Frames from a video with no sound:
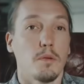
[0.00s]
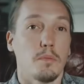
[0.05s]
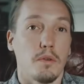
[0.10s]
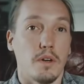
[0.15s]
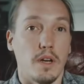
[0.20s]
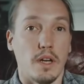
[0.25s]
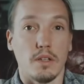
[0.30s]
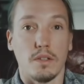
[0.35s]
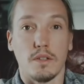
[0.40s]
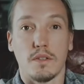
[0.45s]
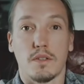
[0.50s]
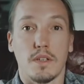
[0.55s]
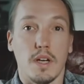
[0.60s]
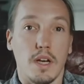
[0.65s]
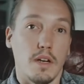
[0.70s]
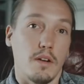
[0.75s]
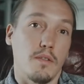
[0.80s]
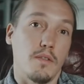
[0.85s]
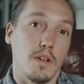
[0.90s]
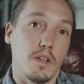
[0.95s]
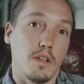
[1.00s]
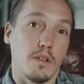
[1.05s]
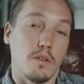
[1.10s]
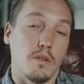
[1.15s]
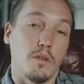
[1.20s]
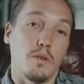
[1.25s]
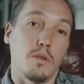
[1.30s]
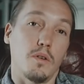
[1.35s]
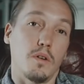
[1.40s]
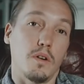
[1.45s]
the production side of it,
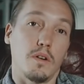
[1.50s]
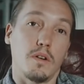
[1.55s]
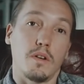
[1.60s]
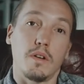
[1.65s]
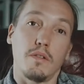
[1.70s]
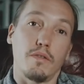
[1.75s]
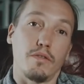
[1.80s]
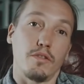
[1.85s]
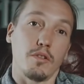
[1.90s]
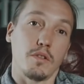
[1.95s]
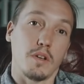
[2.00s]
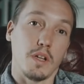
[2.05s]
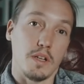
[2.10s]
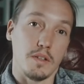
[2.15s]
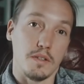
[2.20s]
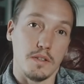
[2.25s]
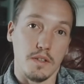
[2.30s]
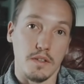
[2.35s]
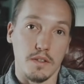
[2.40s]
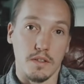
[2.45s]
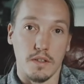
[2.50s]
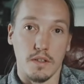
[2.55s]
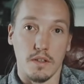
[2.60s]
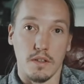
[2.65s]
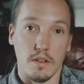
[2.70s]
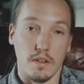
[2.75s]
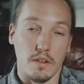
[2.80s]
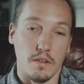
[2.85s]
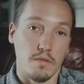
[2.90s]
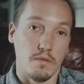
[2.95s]
or if you can assist
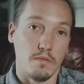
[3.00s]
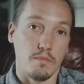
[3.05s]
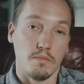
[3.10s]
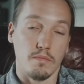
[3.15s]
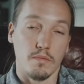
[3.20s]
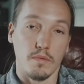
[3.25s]
the